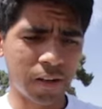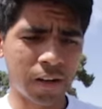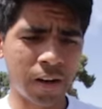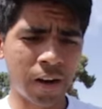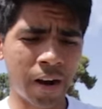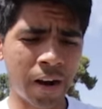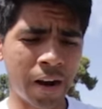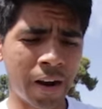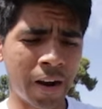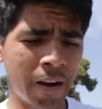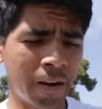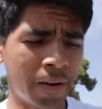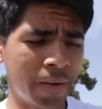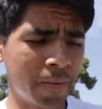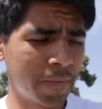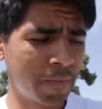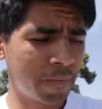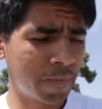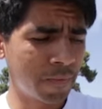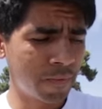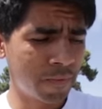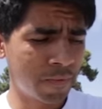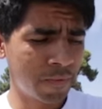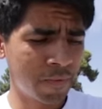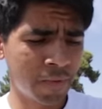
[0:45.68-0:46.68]
Alright.
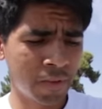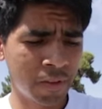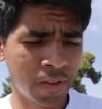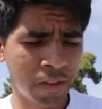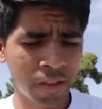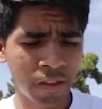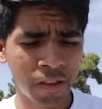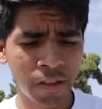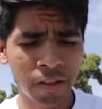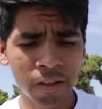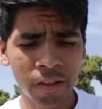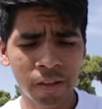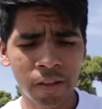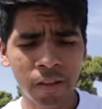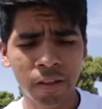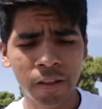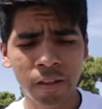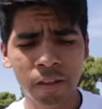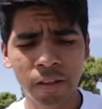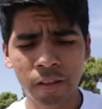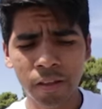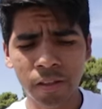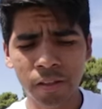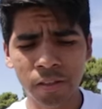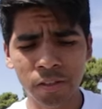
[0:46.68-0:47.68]

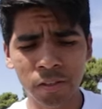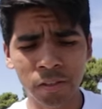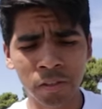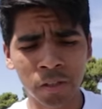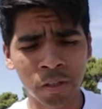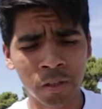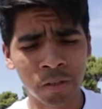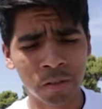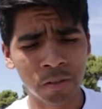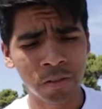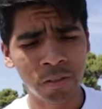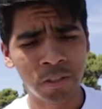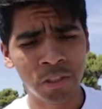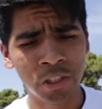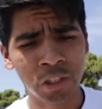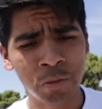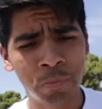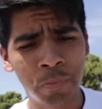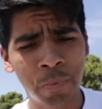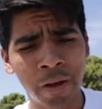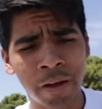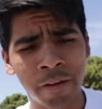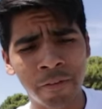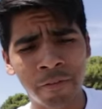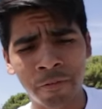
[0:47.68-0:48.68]
So,
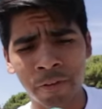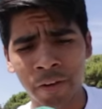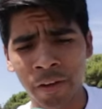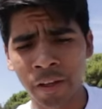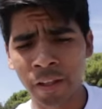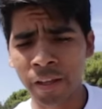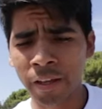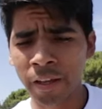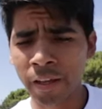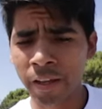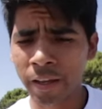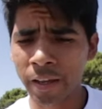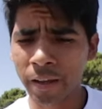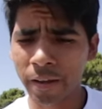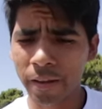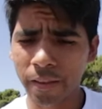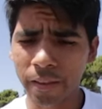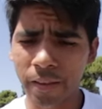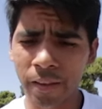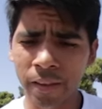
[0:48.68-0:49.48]
just by feeling it,